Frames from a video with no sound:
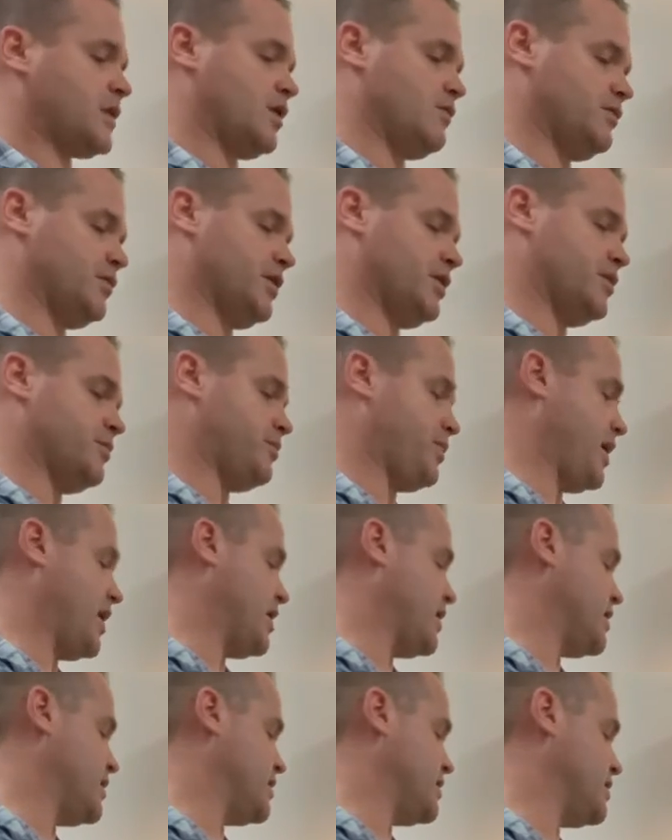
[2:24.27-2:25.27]
We go to
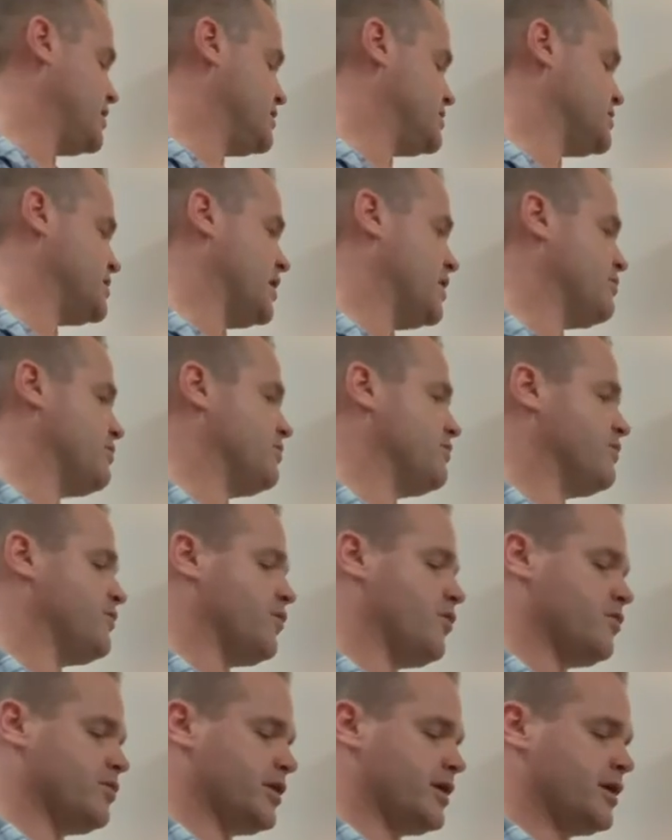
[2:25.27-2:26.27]
page
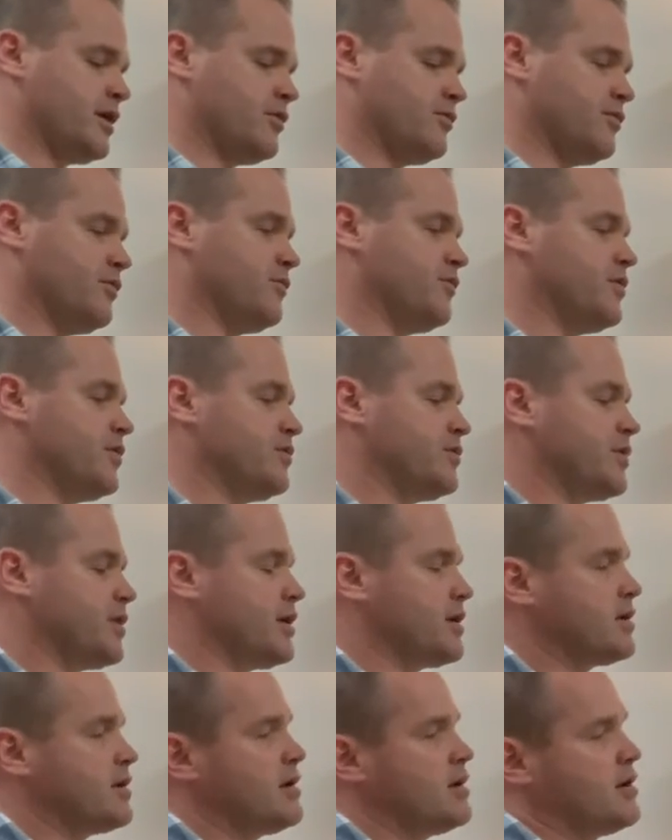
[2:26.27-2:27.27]
114,
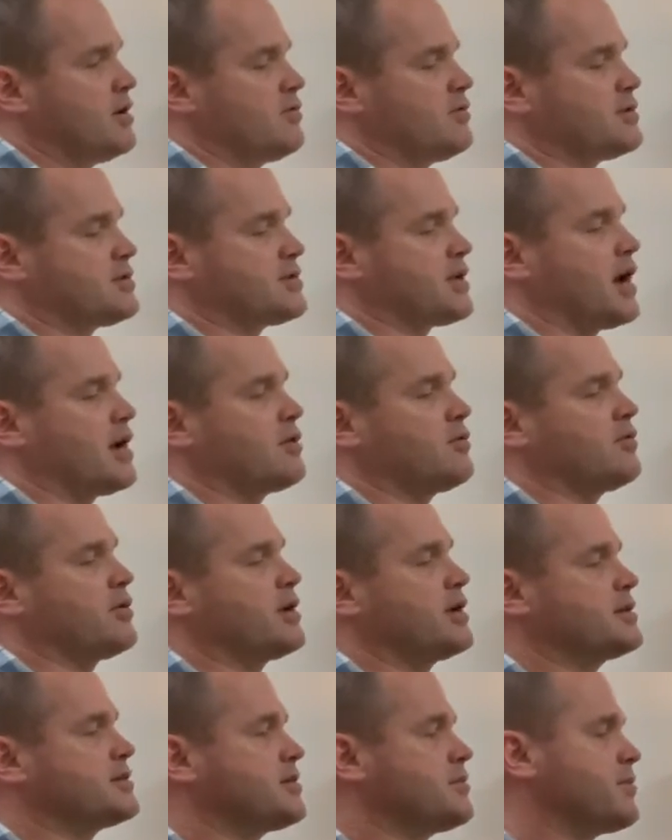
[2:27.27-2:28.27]
115. We start
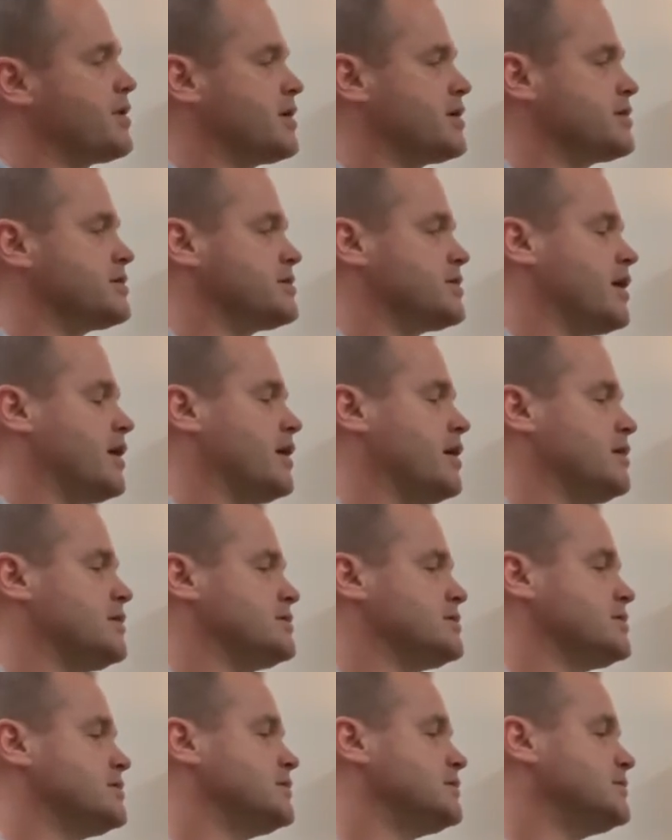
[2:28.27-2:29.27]
looking at some pentascales.